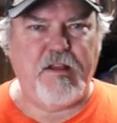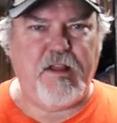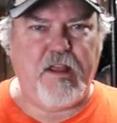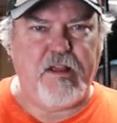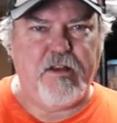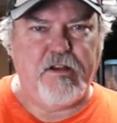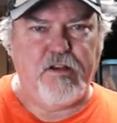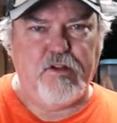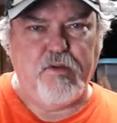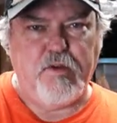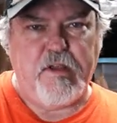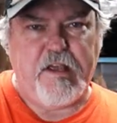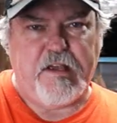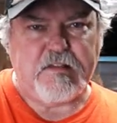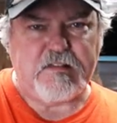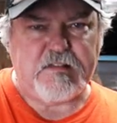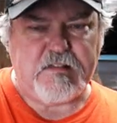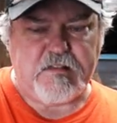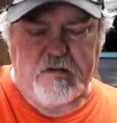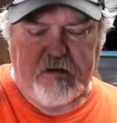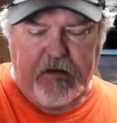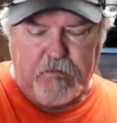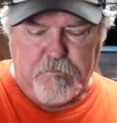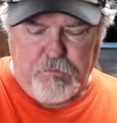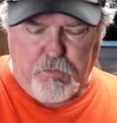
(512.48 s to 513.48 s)
And you
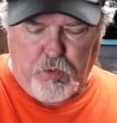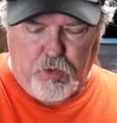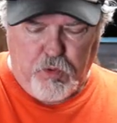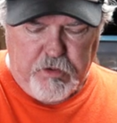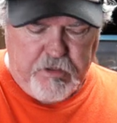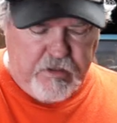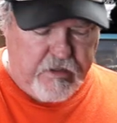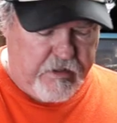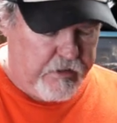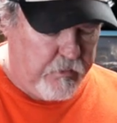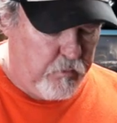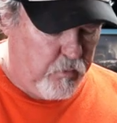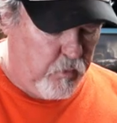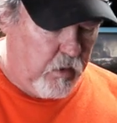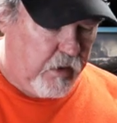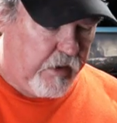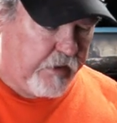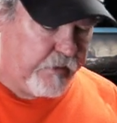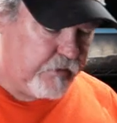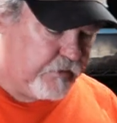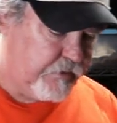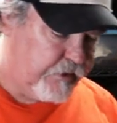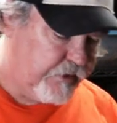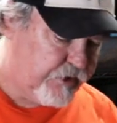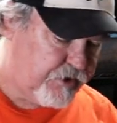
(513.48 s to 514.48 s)
guessed it, I'm putting a
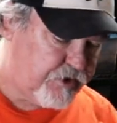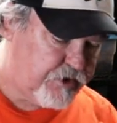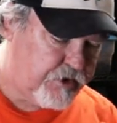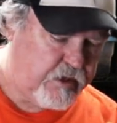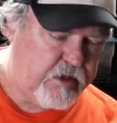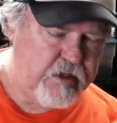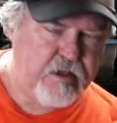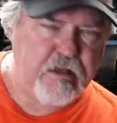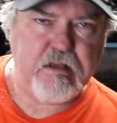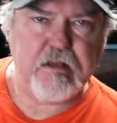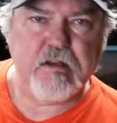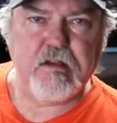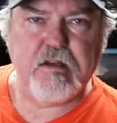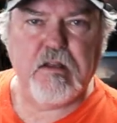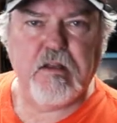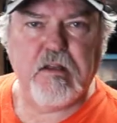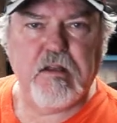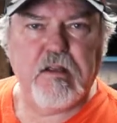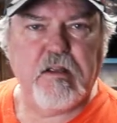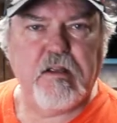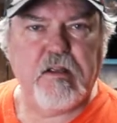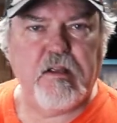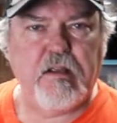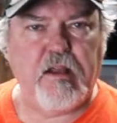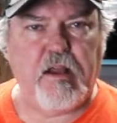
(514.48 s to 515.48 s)
water dish in.
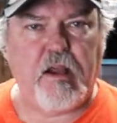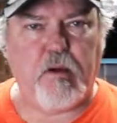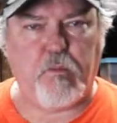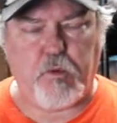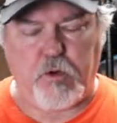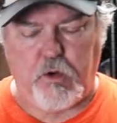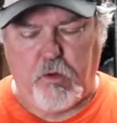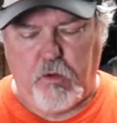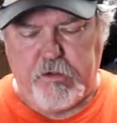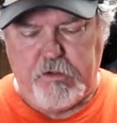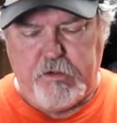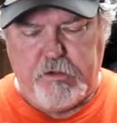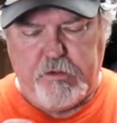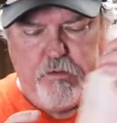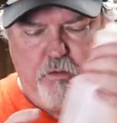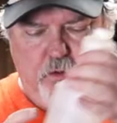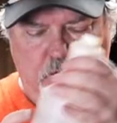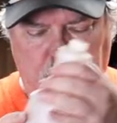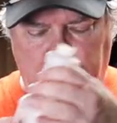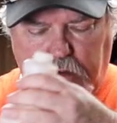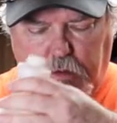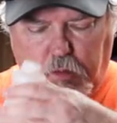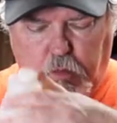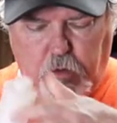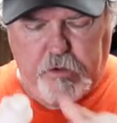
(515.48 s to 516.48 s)
And we're going to do a
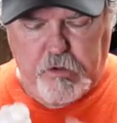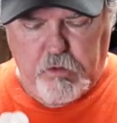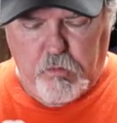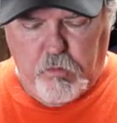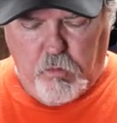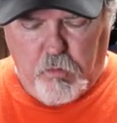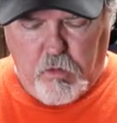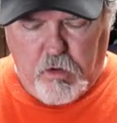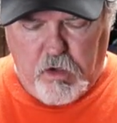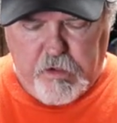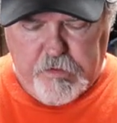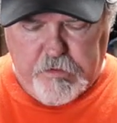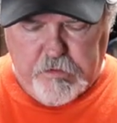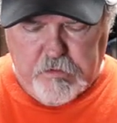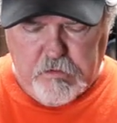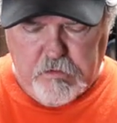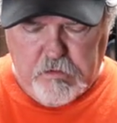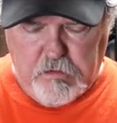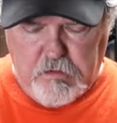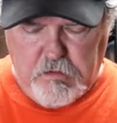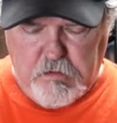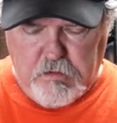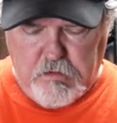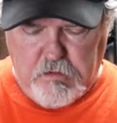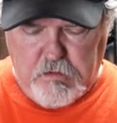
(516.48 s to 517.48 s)
quick water.